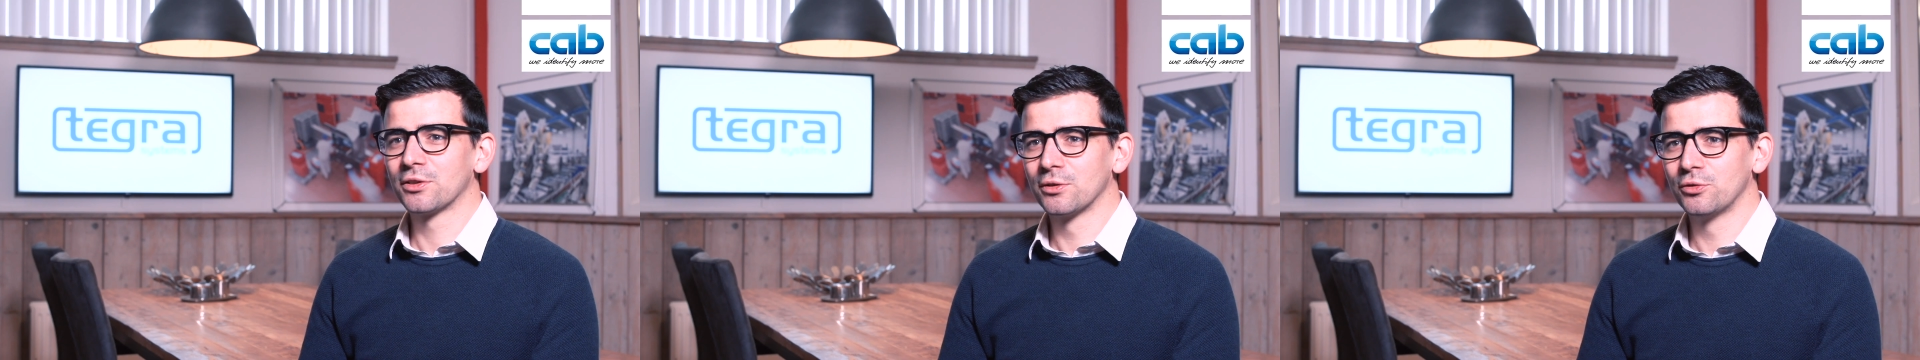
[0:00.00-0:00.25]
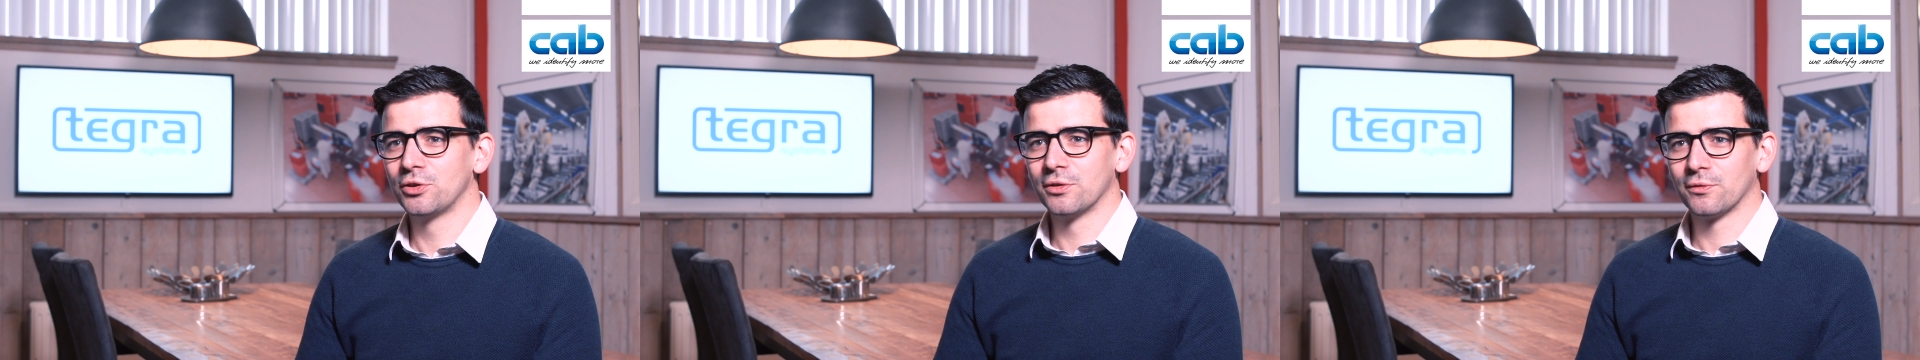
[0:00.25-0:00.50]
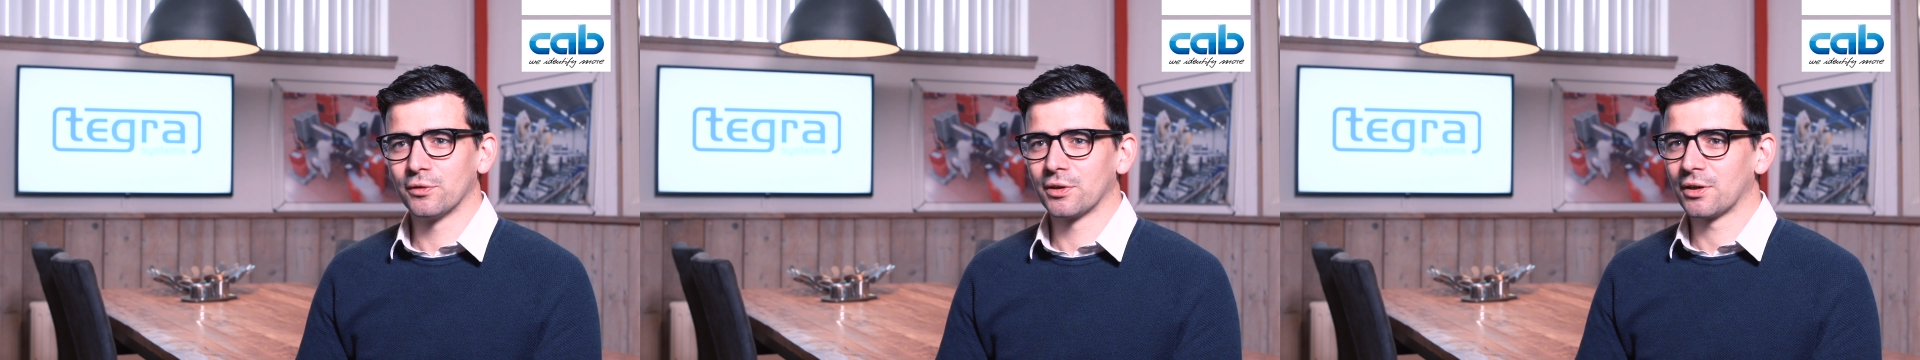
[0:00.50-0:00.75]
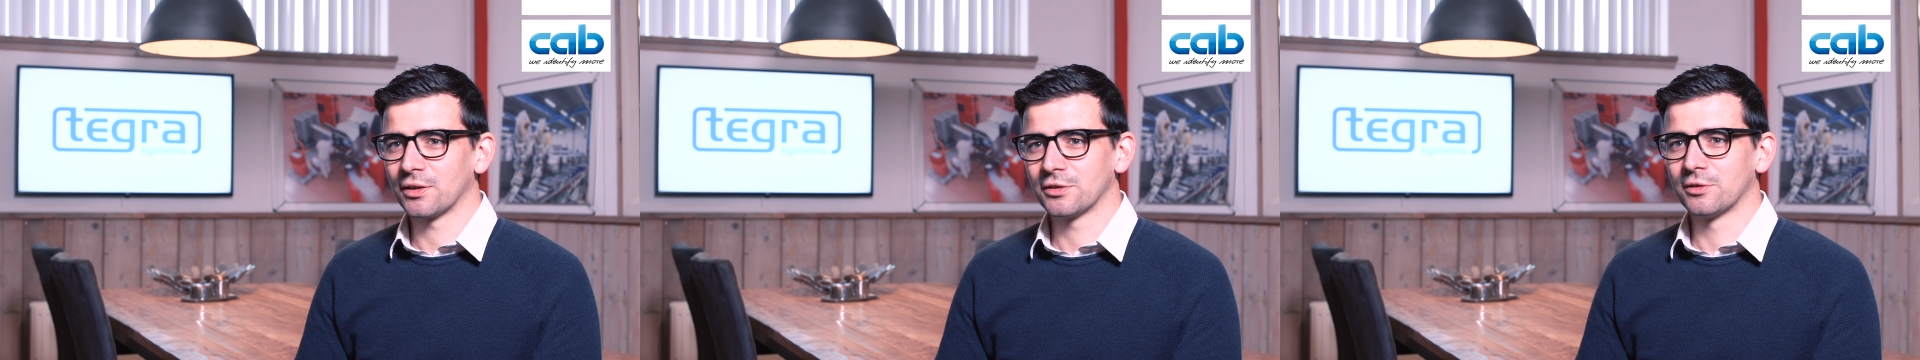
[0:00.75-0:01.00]
solution for the
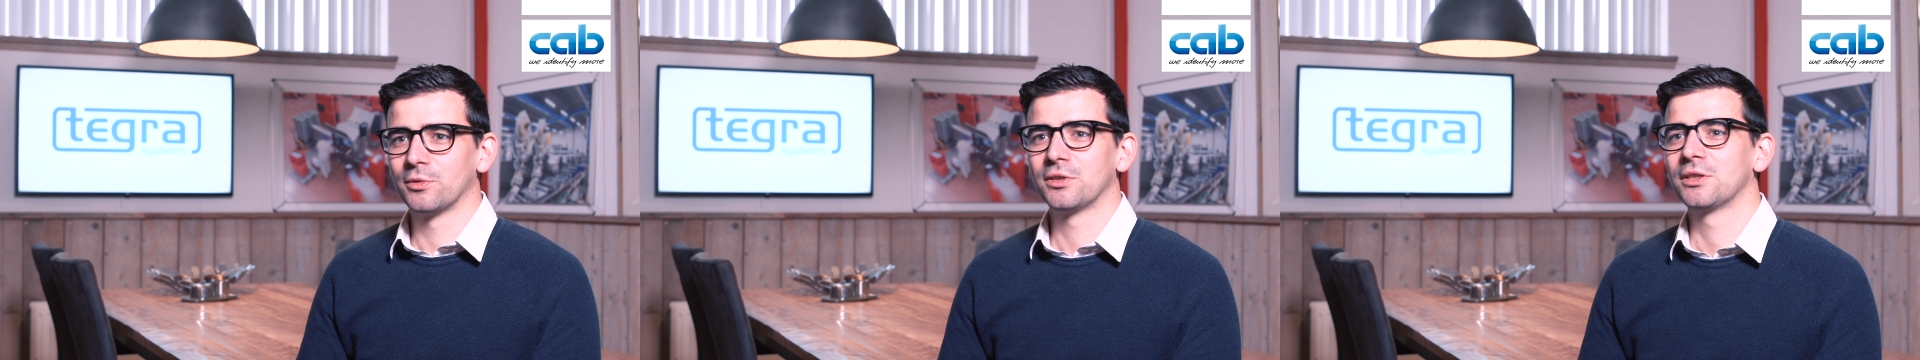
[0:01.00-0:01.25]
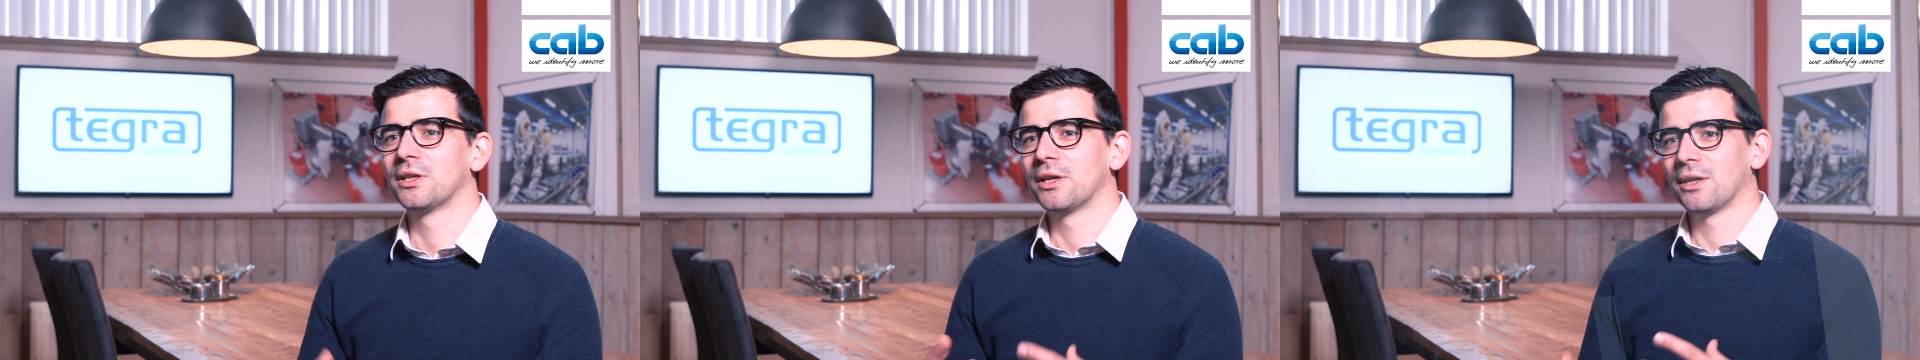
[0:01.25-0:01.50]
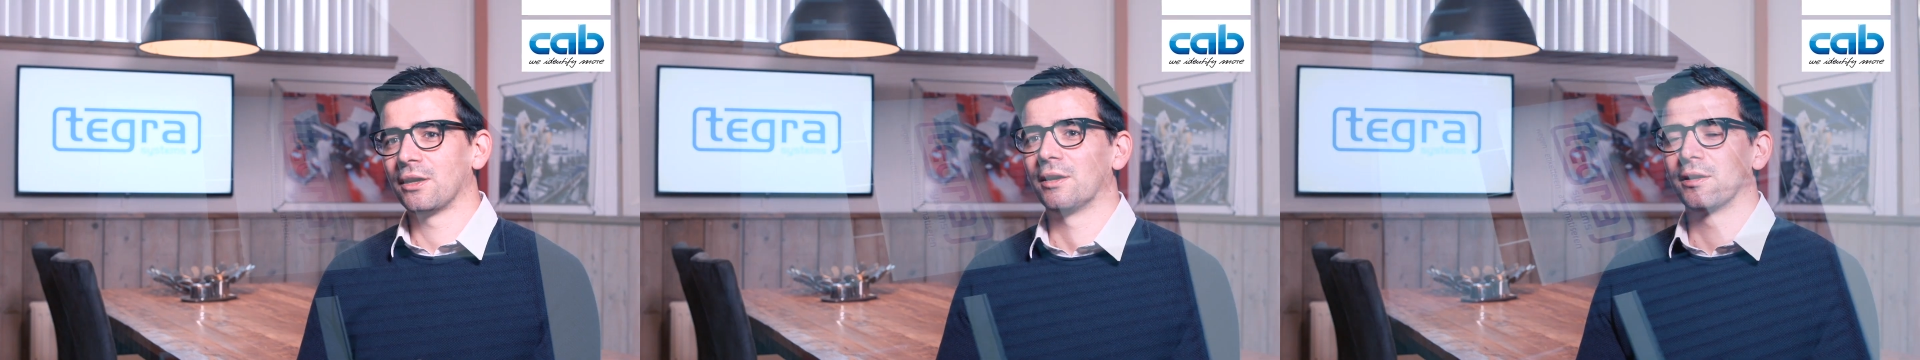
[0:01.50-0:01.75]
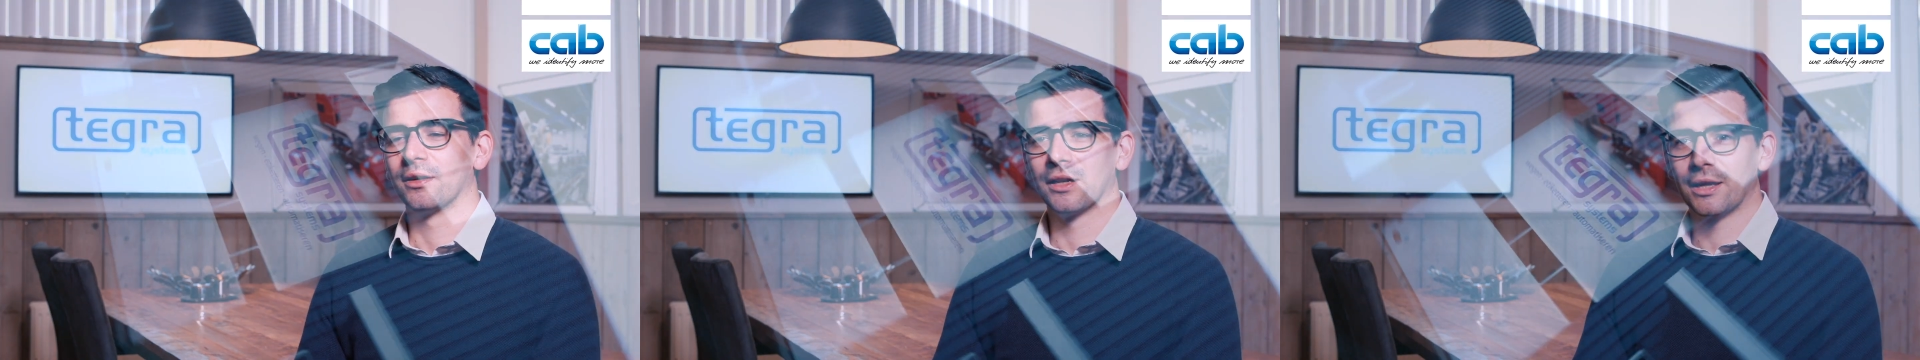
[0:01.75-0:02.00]
customers on